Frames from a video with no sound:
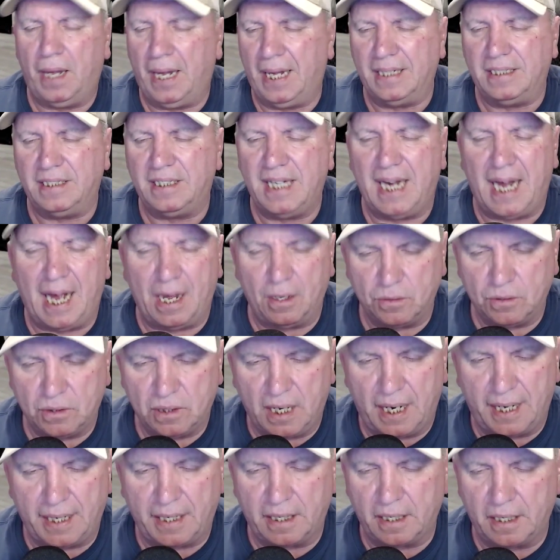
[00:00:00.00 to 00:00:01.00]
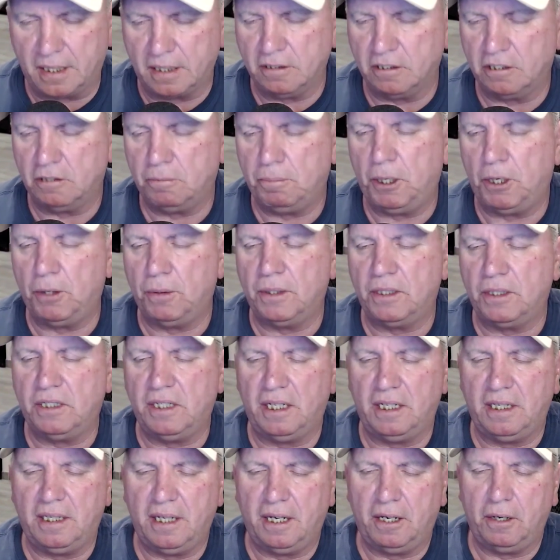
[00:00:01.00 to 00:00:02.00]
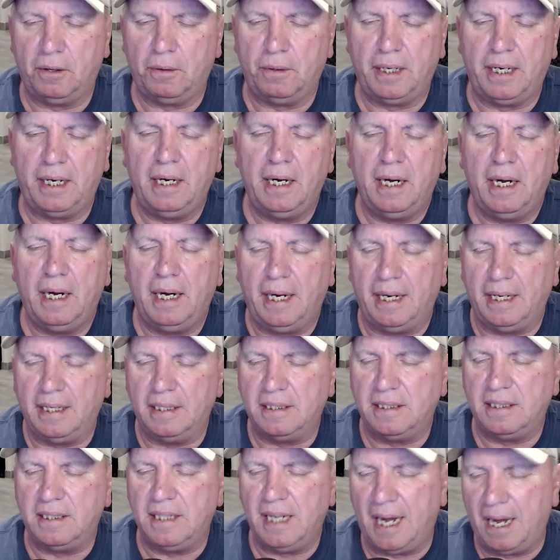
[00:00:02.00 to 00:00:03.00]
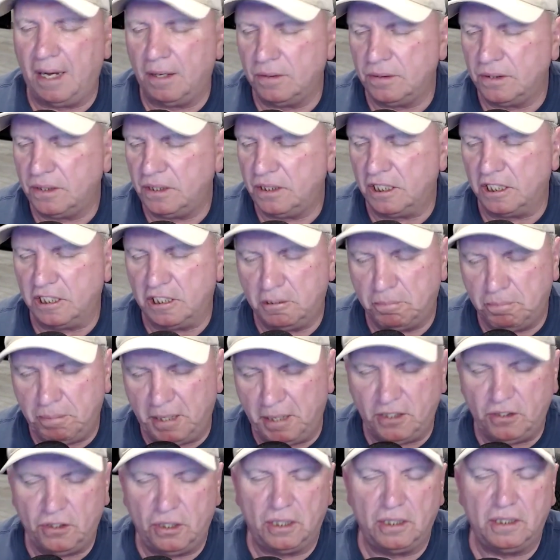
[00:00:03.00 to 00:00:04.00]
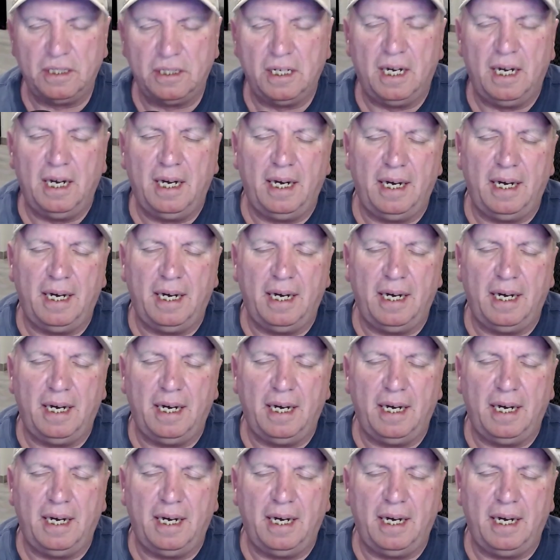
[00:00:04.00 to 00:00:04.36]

It sounds like a conspiracy theory. It sounds suspicious.